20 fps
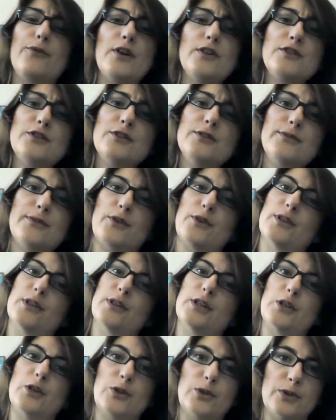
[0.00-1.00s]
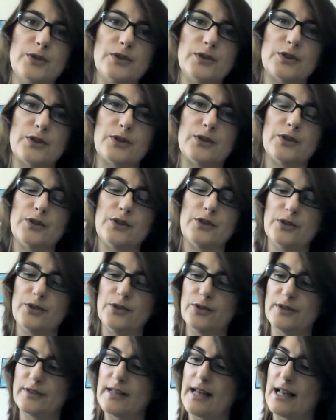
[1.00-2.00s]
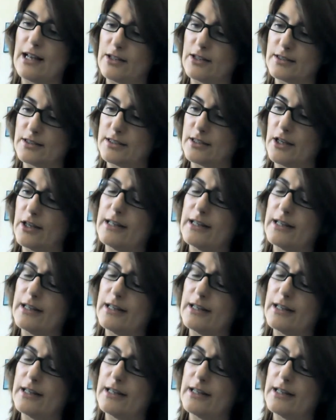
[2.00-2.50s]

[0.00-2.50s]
First of all, Luz, could you tell us